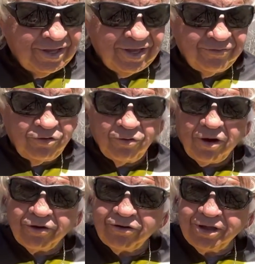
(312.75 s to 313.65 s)
if you
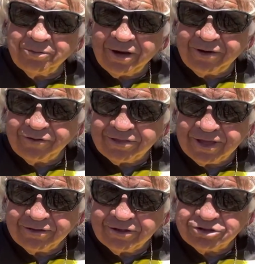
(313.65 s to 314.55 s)
honor him in
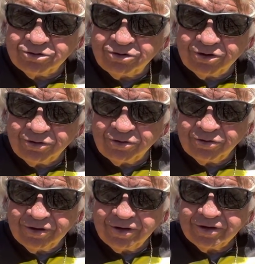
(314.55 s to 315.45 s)
everything that you do,
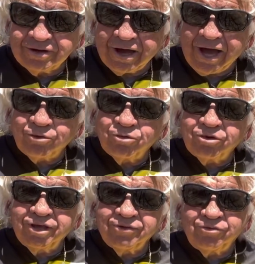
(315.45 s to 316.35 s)
God will
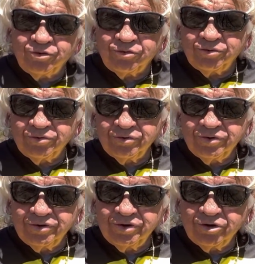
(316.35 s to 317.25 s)
give you
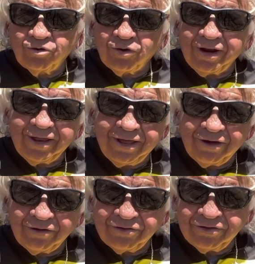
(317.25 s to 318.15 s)
great
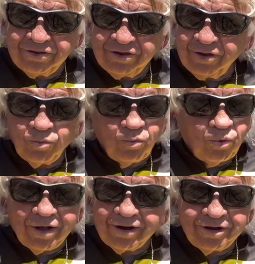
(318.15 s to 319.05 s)
health
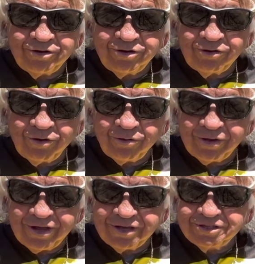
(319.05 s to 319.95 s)
well into your old
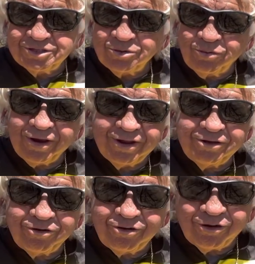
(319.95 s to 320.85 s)
age, well
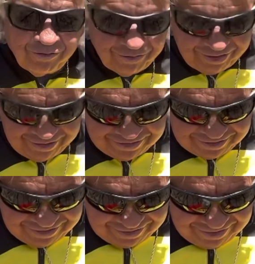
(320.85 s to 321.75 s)
into your old age.
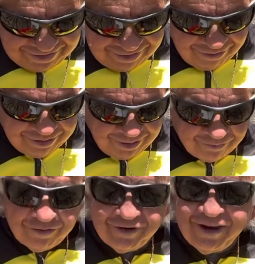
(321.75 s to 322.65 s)
Our tip
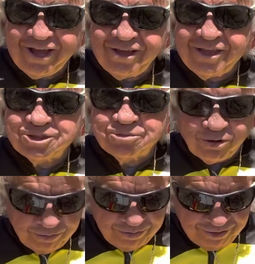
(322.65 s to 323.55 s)
for the day, that
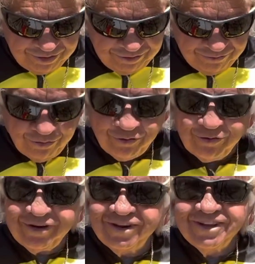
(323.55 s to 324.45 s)
sport we're looking
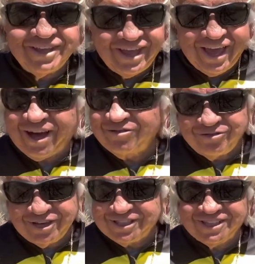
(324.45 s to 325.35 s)
for, yeah,
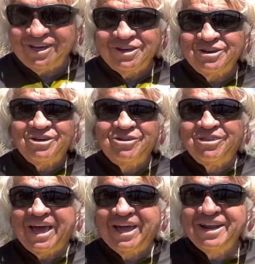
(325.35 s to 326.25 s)
fishing, you do
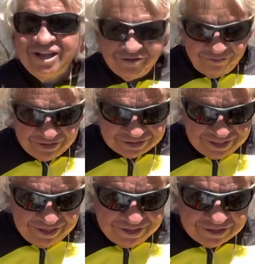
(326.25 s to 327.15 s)
that.
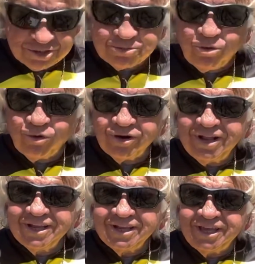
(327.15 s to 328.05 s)
Fishing is a sport.
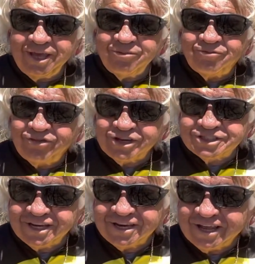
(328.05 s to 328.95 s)
Keep
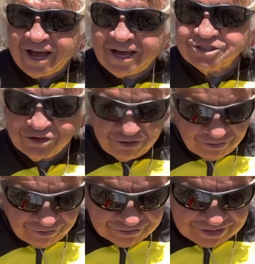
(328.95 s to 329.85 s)
fishing, guys and
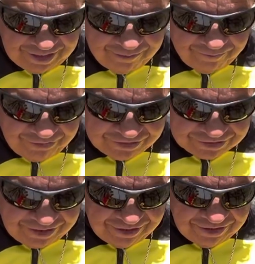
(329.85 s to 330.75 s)
girls. Keep
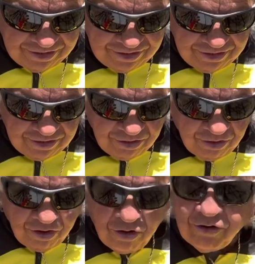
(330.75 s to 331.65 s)
fishing
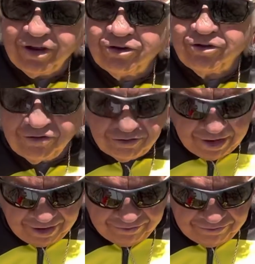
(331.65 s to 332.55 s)
long into your
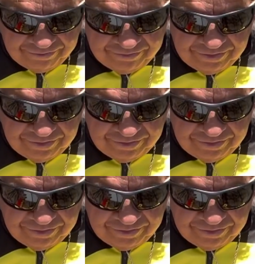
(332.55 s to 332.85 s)
life.